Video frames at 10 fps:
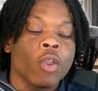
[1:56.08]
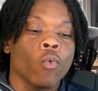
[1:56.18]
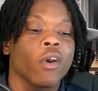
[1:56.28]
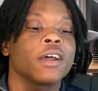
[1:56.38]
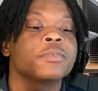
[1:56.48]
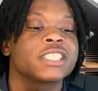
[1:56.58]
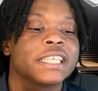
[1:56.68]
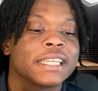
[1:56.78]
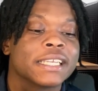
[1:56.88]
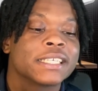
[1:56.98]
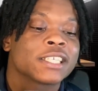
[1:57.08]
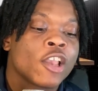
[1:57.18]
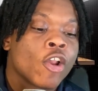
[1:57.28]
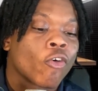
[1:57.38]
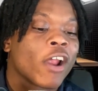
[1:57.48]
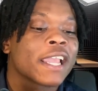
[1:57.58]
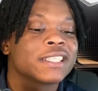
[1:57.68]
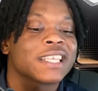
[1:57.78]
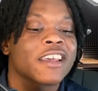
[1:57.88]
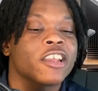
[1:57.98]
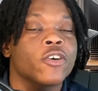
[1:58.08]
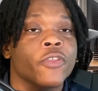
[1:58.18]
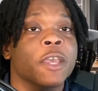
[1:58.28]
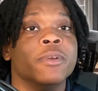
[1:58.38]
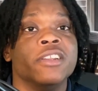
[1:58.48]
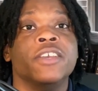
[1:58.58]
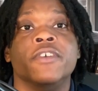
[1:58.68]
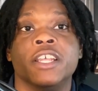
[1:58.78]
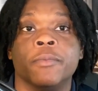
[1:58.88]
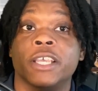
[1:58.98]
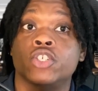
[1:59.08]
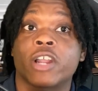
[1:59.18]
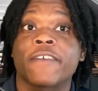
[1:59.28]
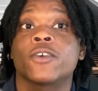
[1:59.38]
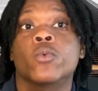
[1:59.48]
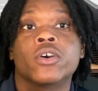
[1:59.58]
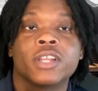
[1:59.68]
what I'm seeing is Ryan Tannehill, they believe in him. They drafted Will